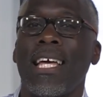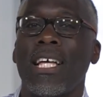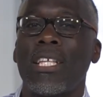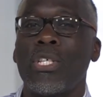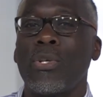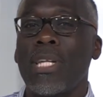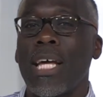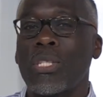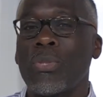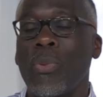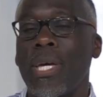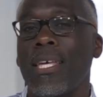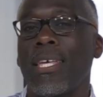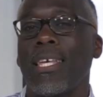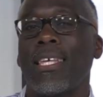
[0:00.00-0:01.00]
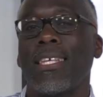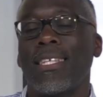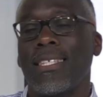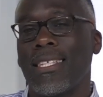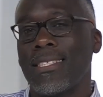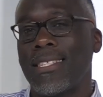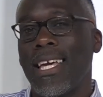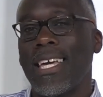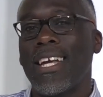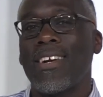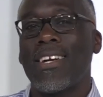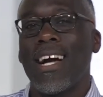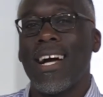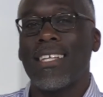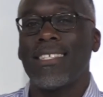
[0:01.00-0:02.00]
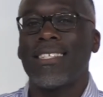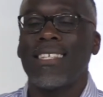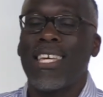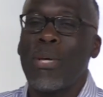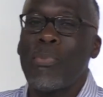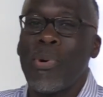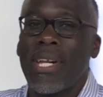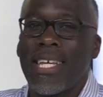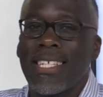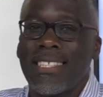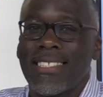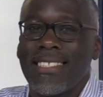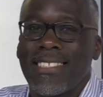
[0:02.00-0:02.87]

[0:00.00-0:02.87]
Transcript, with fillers: Until next week, take care, guys. Keep winning.